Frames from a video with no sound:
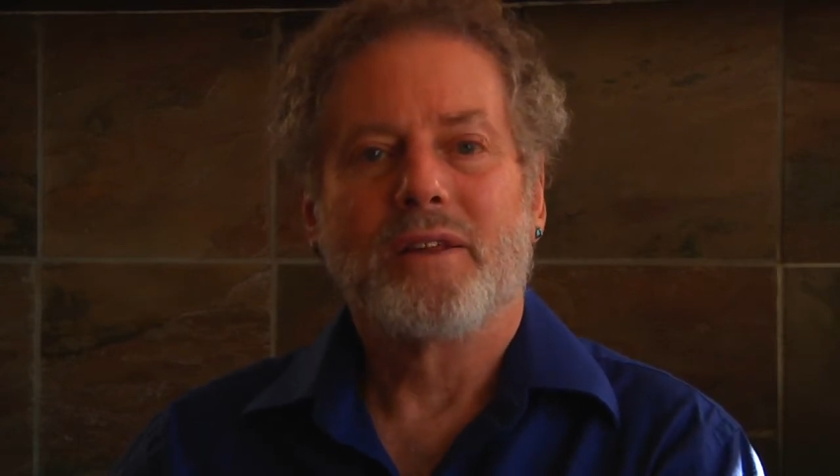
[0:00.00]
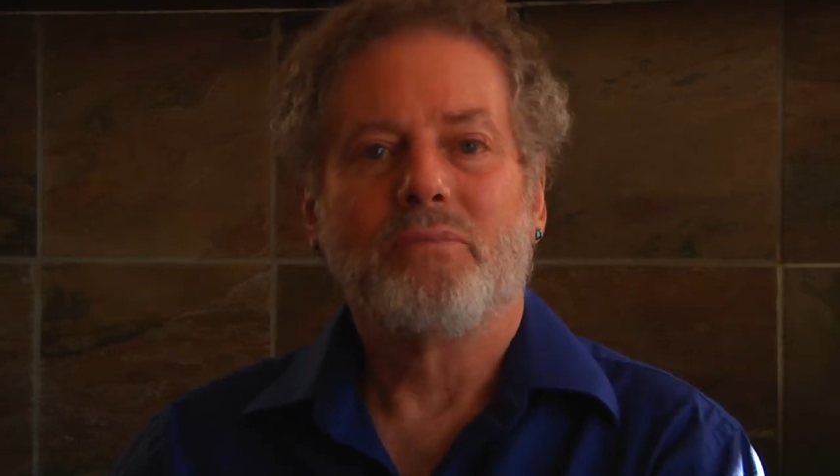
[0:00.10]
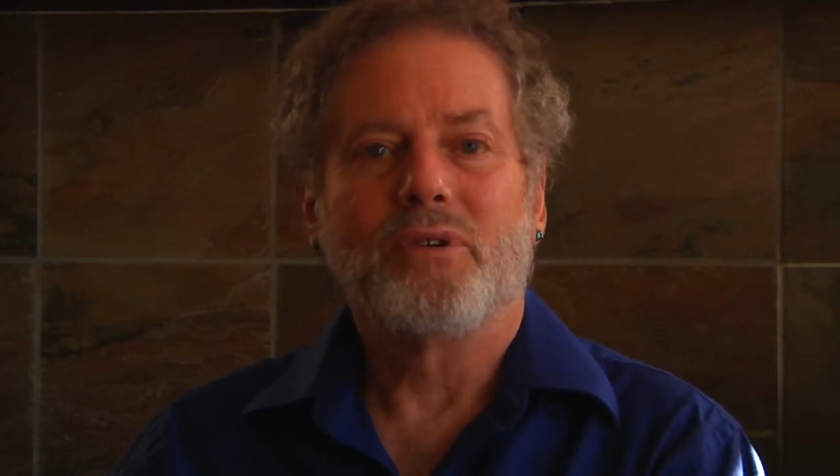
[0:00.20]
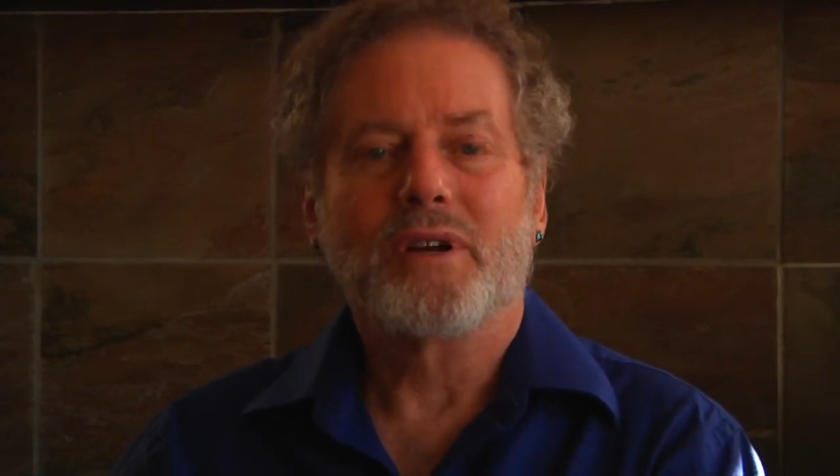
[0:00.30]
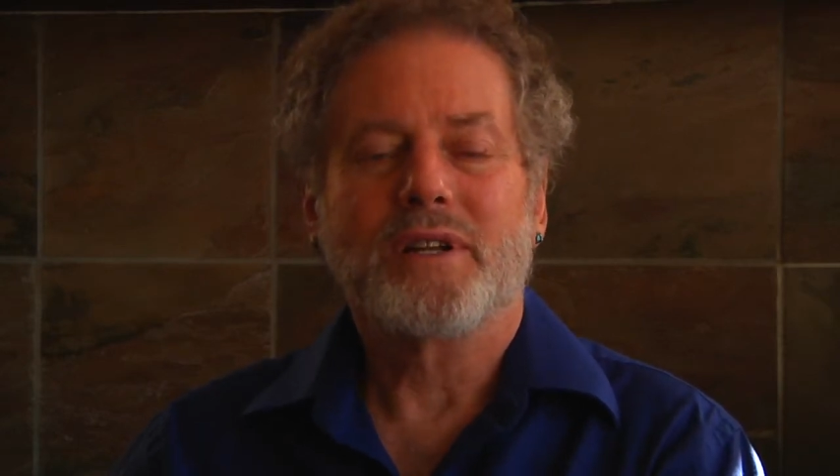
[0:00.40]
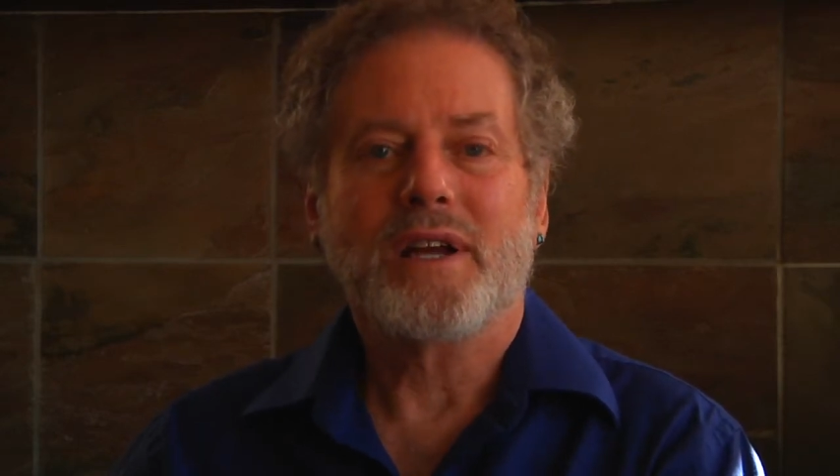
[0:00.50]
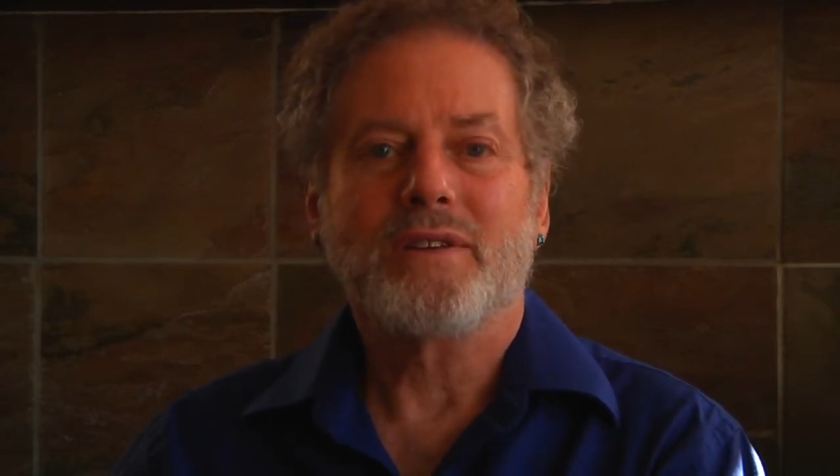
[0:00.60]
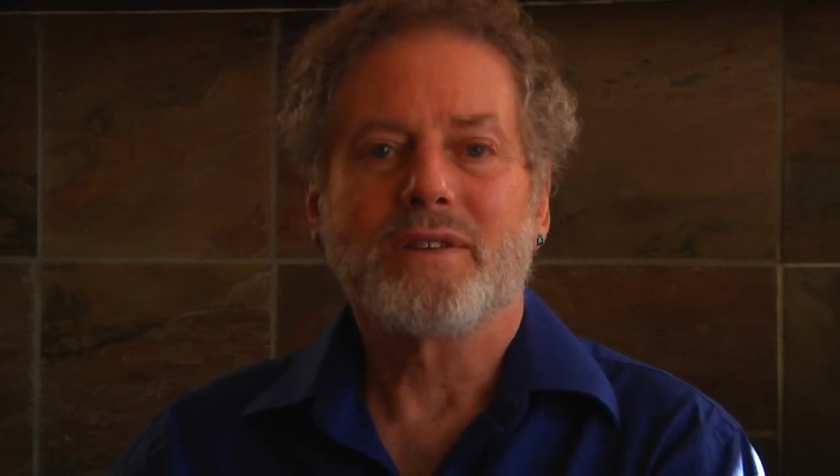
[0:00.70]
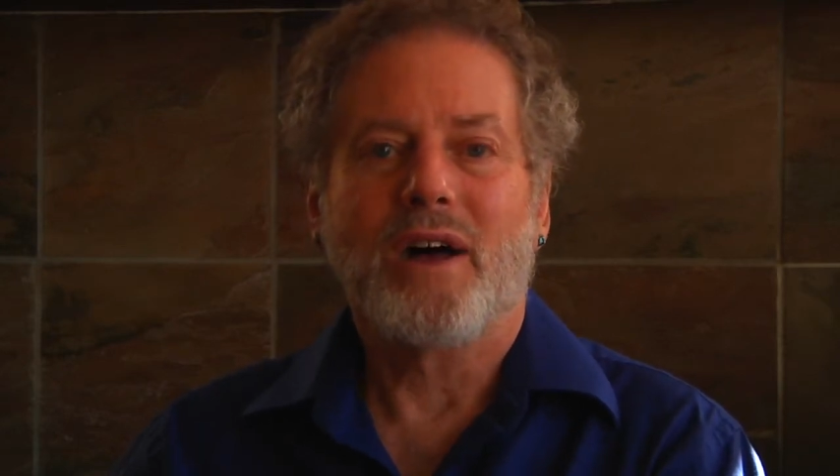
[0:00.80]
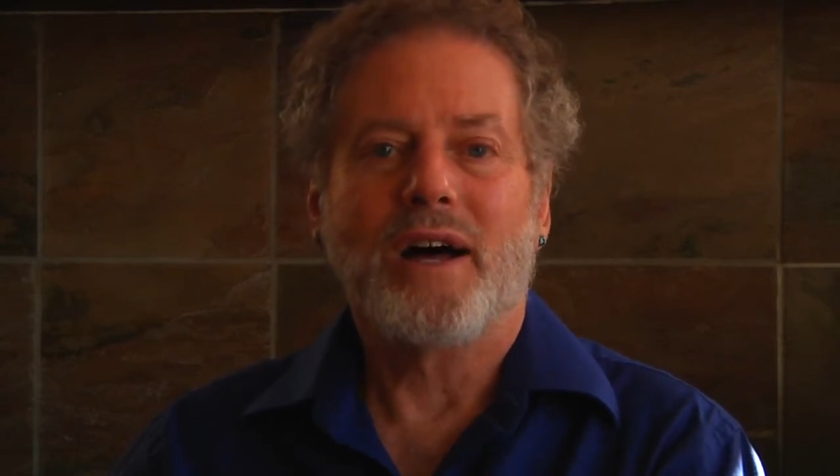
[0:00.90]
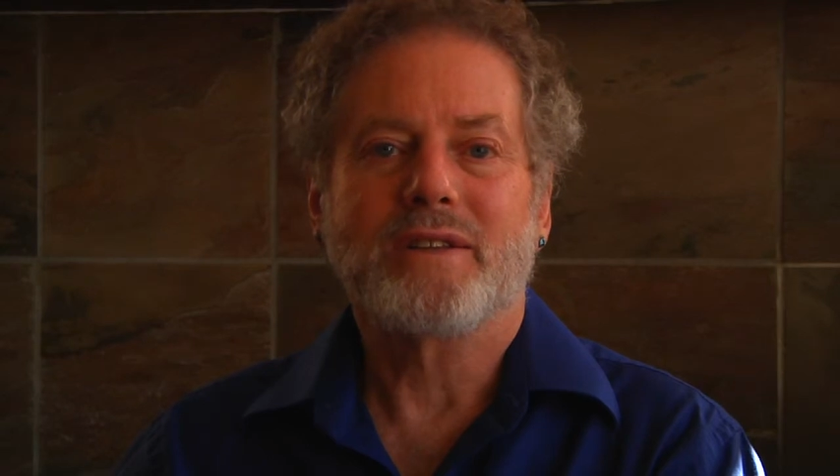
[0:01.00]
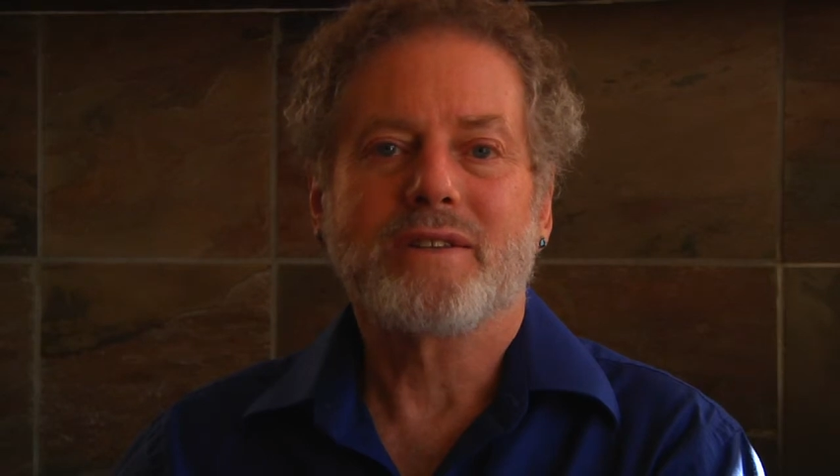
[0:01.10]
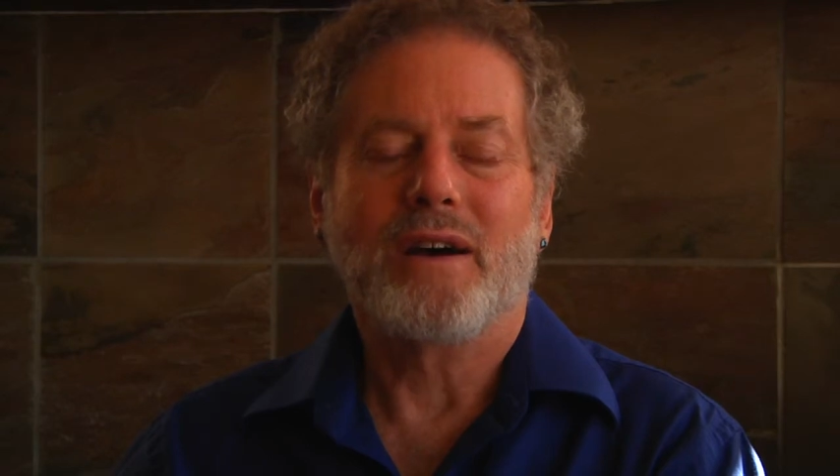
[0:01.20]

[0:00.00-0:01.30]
The book contains lots